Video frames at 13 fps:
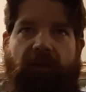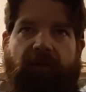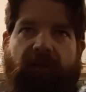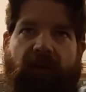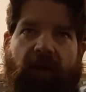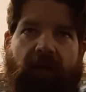
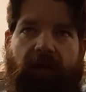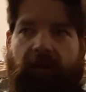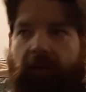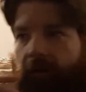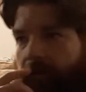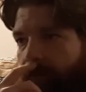It's not
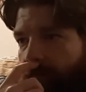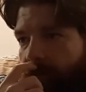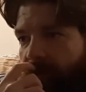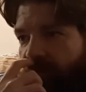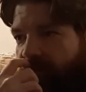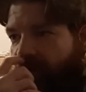like
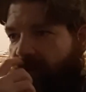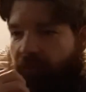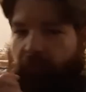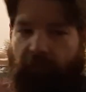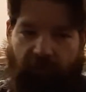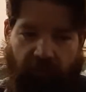here's an
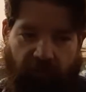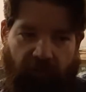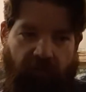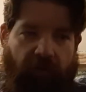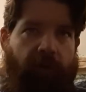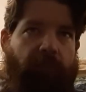exposition
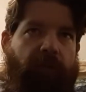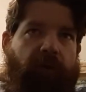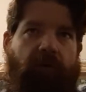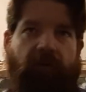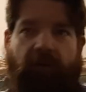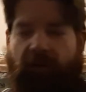dump,
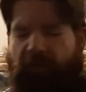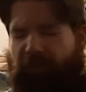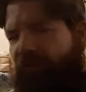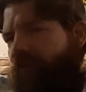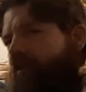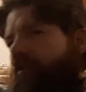here's an
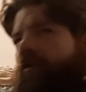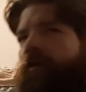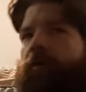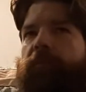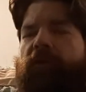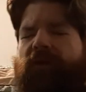exposition
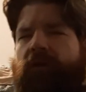dump.